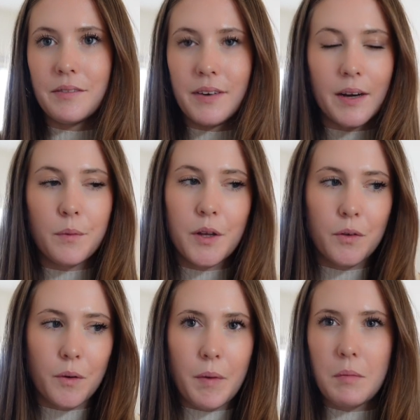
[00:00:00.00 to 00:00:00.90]
fine
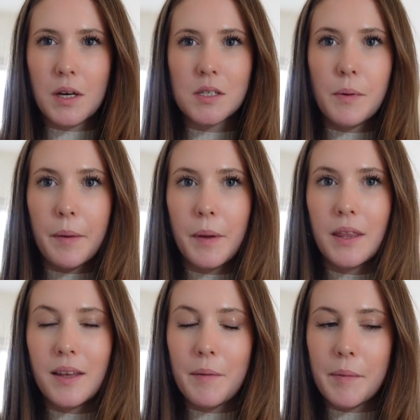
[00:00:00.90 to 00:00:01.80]
with, or maybe I'll spray
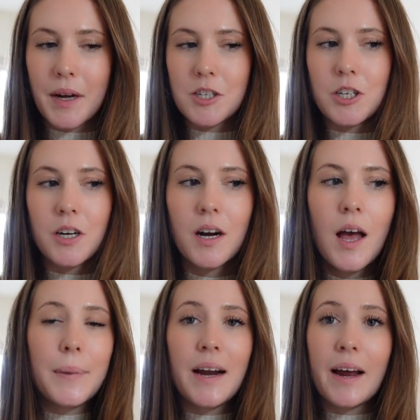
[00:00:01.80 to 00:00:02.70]
paint them, I'm not sure.
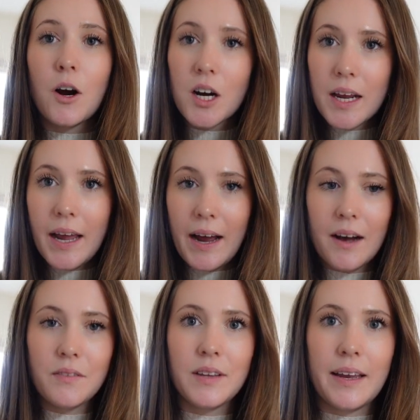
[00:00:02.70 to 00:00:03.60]
But I already
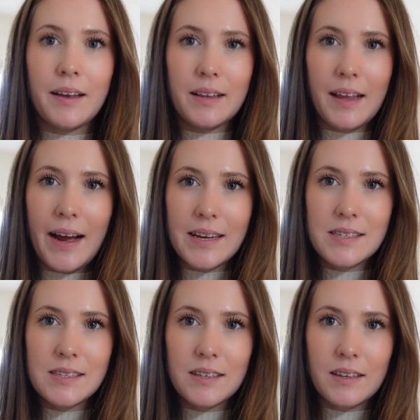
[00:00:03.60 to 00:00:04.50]
have like
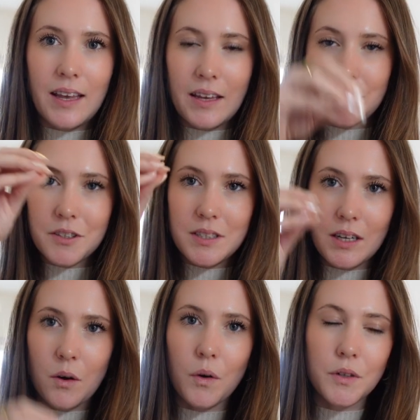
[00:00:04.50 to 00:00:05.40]
glass
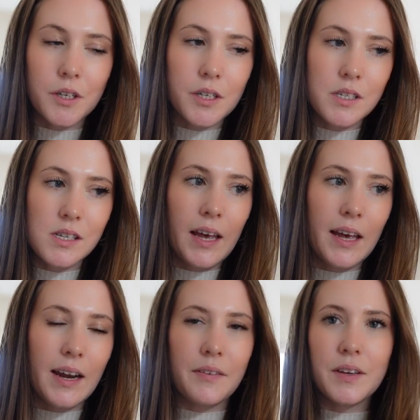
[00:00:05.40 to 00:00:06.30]
candlestick holders
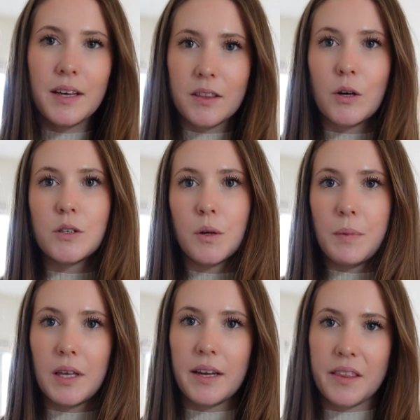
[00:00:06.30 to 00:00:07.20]
and I feel like those will
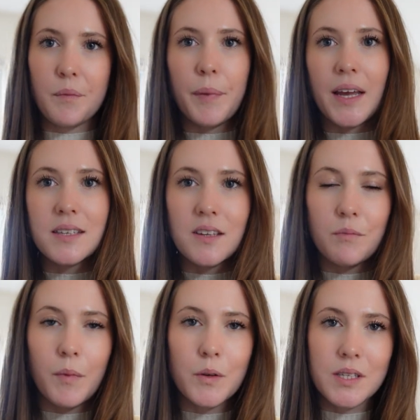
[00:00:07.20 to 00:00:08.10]
be like the base
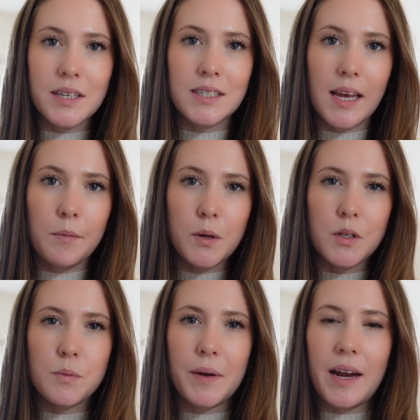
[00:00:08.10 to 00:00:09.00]
of most of the
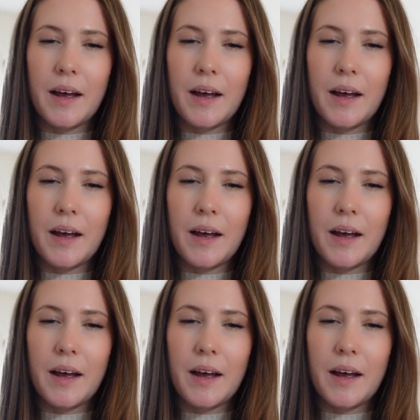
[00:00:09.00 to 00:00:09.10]
tables, but